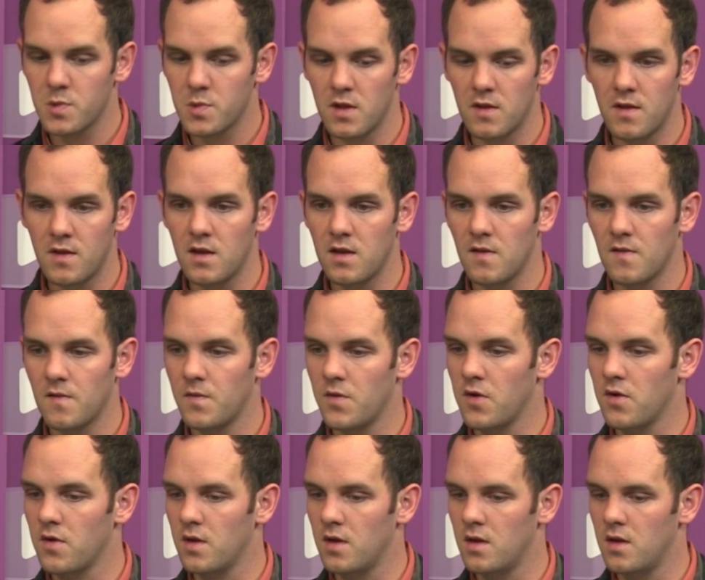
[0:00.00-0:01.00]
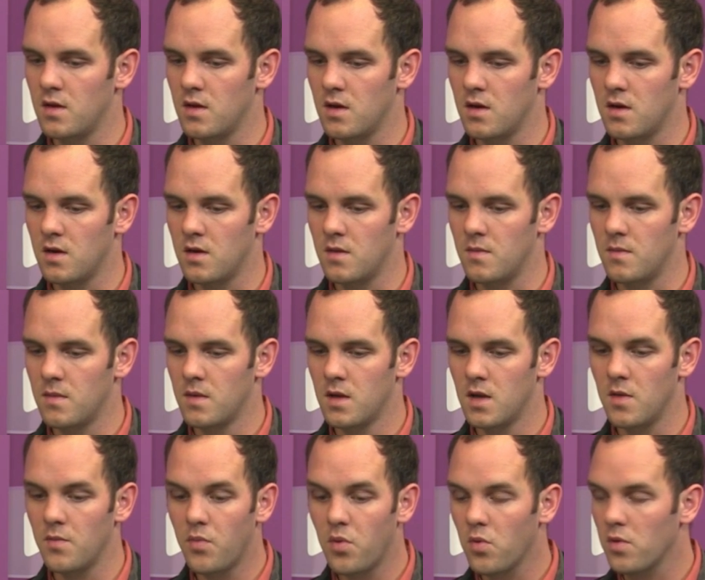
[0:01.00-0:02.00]
we think is very um,
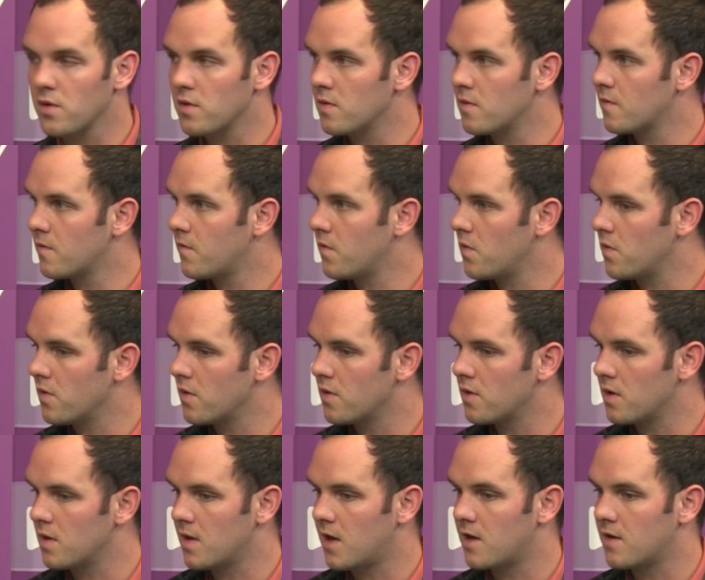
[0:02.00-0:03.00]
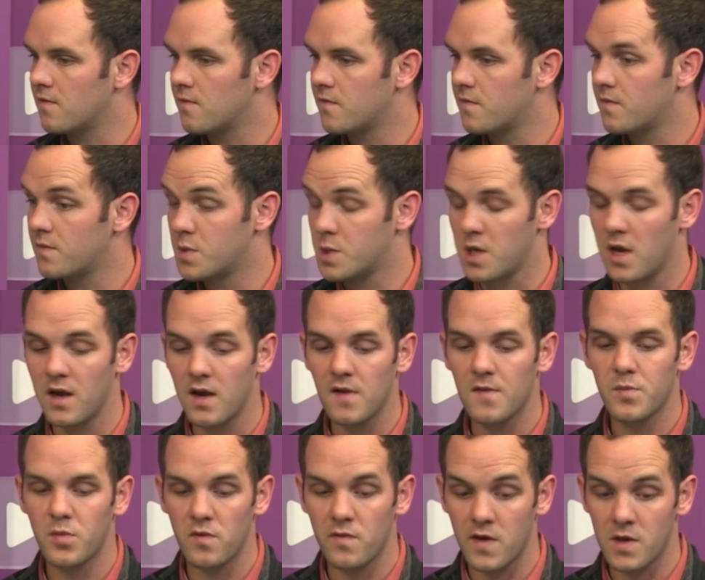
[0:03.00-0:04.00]
important for a lot of GIS
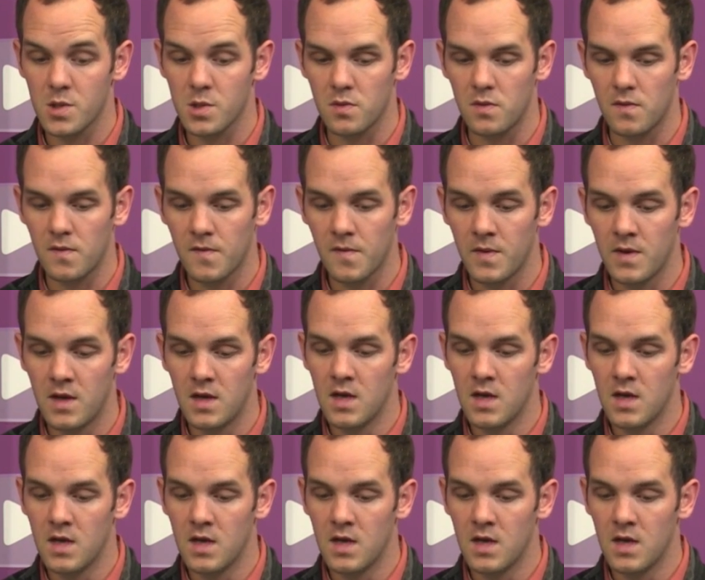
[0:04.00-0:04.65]
professionals.